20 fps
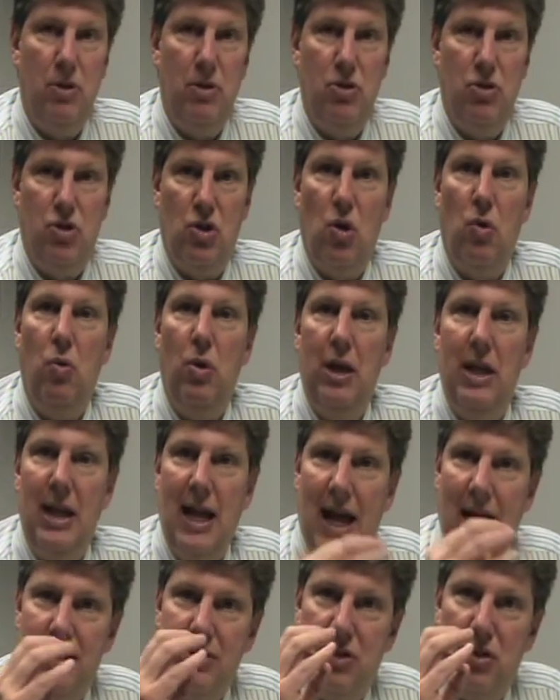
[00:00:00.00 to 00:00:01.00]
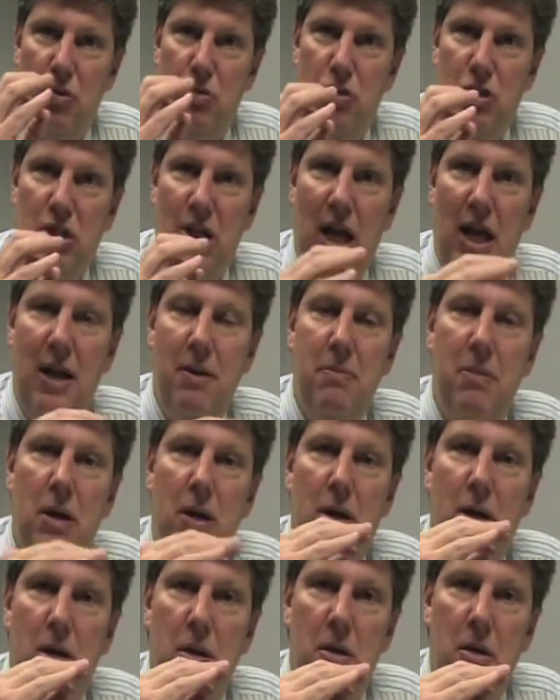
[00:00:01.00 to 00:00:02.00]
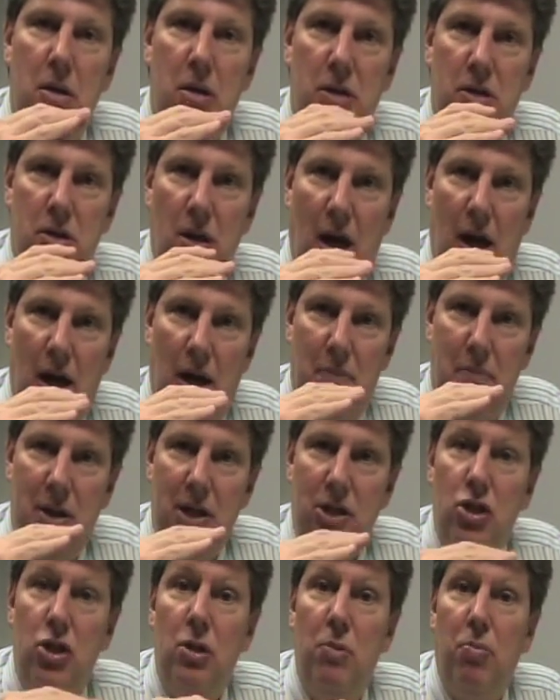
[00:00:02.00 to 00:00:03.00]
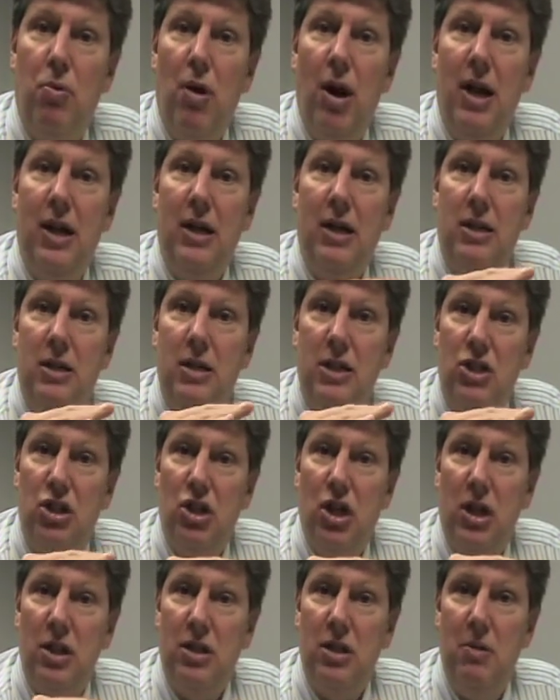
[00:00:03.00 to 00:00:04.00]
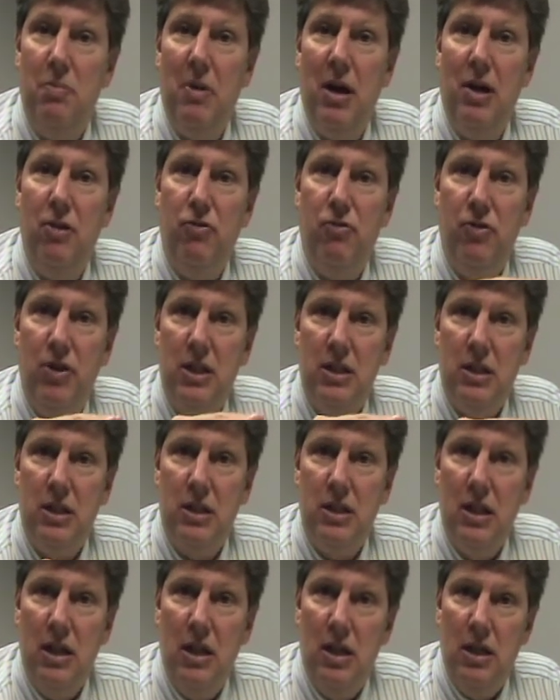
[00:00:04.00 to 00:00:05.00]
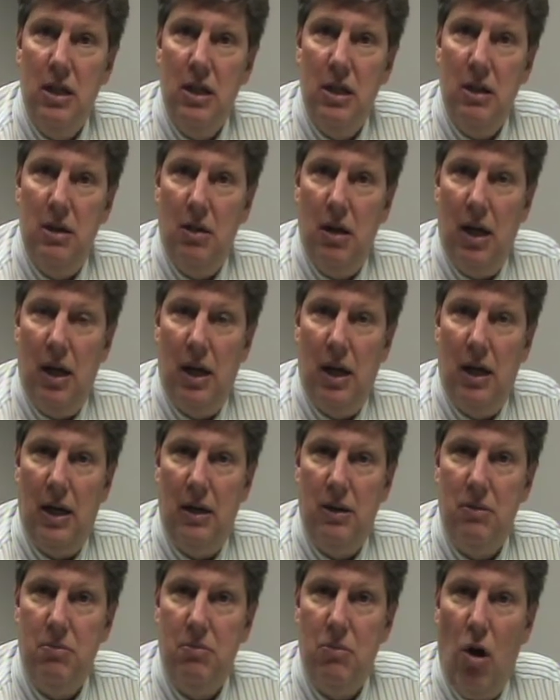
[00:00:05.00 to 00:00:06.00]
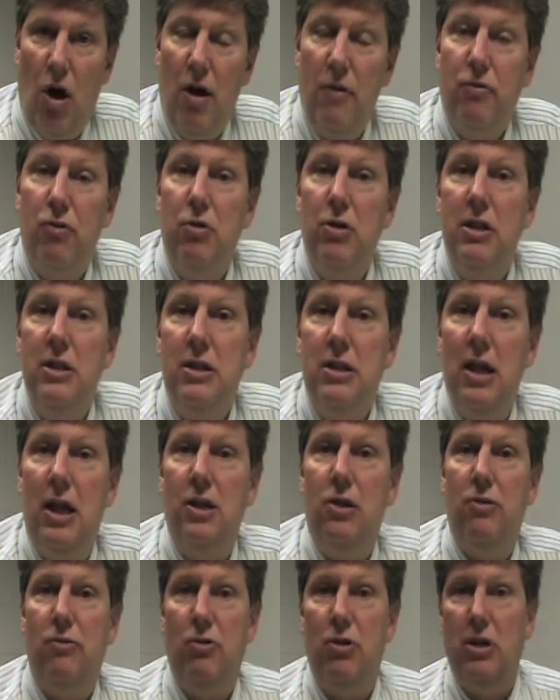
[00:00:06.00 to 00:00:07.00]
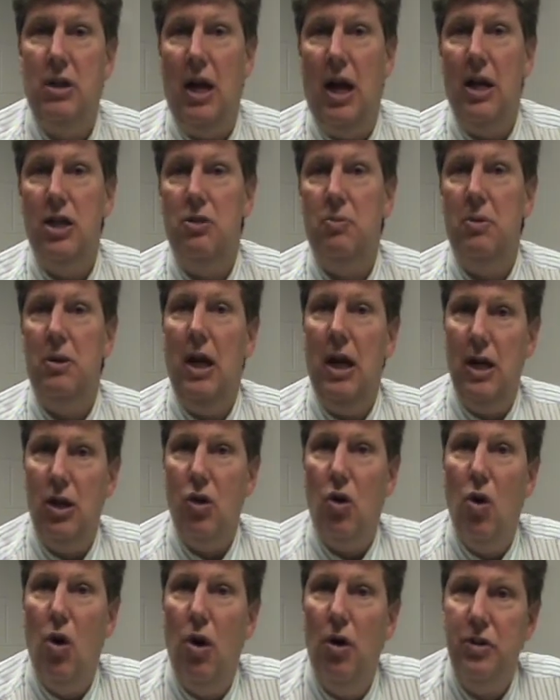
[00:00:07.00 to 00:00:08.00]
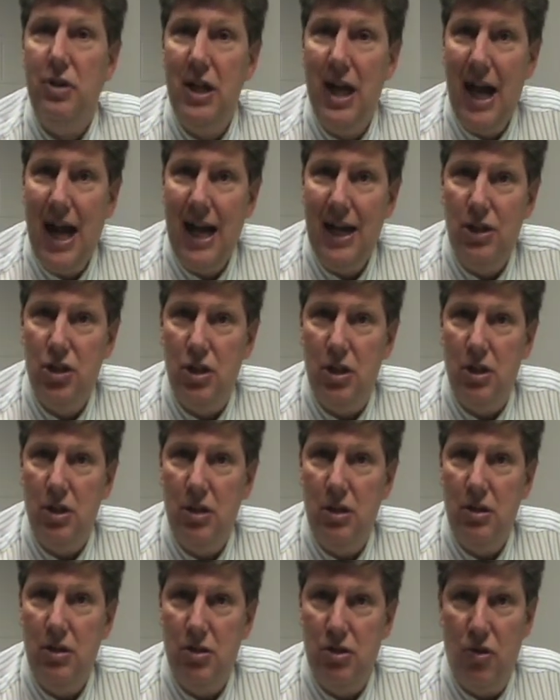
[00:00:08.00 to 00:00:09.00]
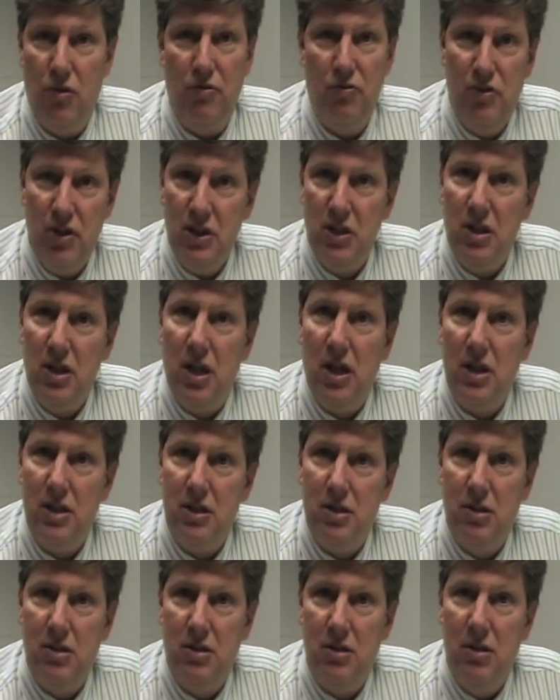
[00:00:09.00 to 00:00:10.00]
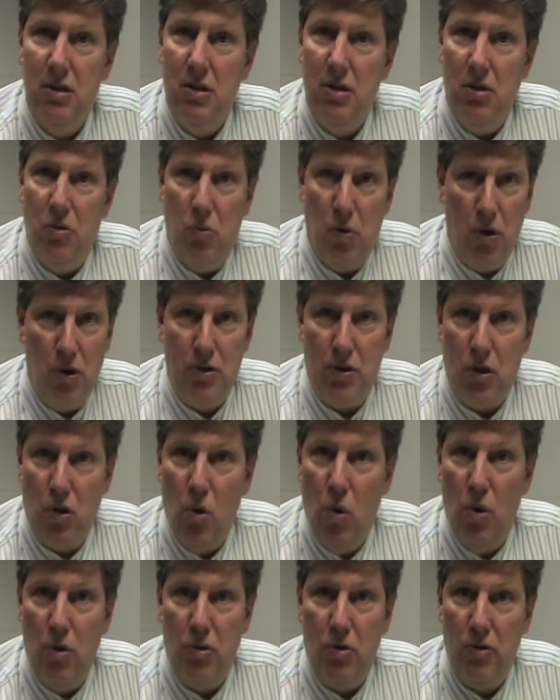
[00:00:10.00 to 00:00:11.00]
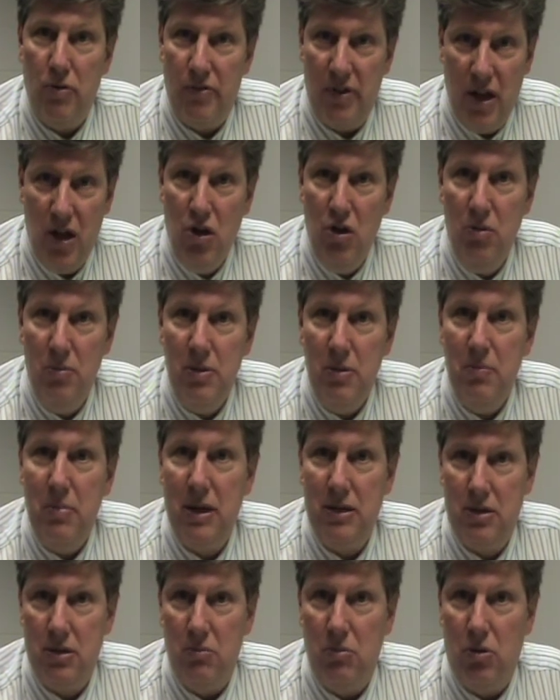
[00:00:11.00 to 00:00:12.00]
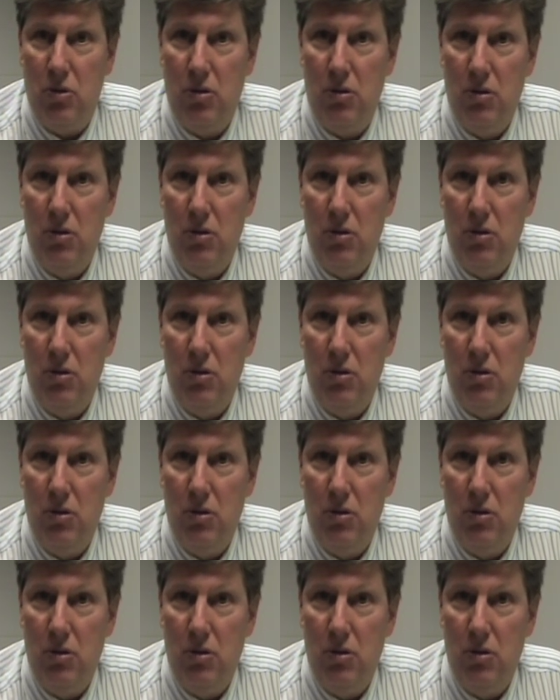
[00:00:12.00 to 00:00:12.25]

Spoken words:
So it has those same, mention the product, discuss the benefits, offer an incentive or enticement, and a call to action. So visit us. We're at the corner of Elm and Bessemer.